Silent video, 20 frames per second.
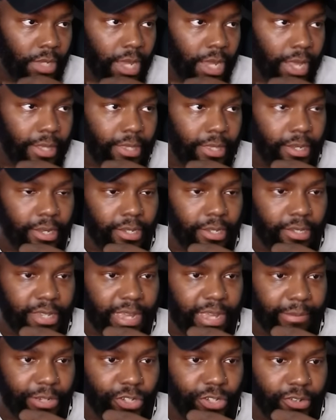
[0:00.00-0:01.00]
I think his
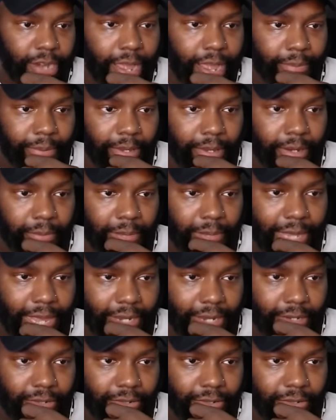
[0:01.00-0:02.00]
name is Trappy, the
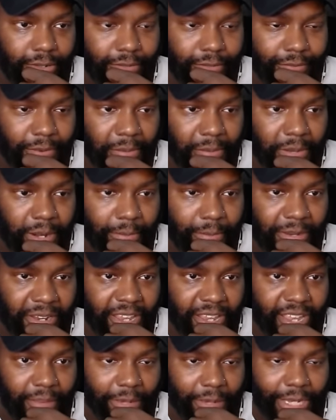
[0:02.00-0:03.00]
black dude I'm from
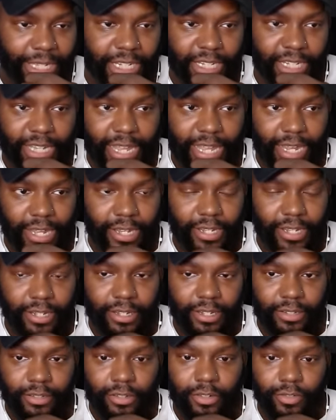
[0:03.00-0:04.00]
Birmingham. He looked like
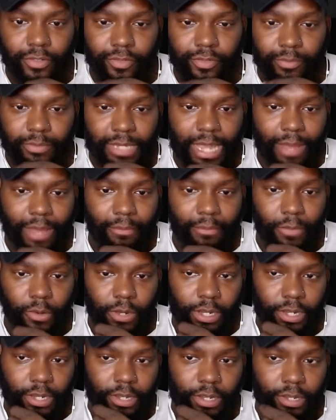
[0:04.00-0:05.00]
a dude from Top
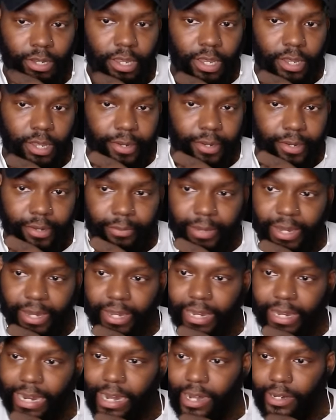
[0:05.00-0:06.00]
Boy. The
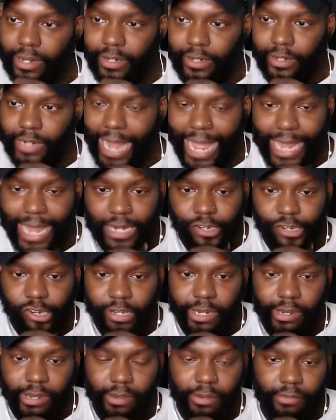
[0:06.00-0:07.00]
main character,
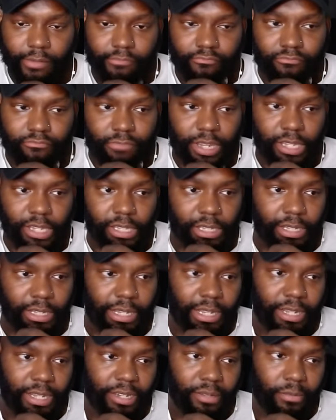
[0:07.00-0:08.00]
Ashley, he looked
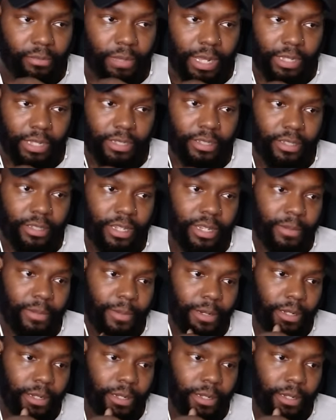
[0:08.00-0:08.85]
like him. That's his name,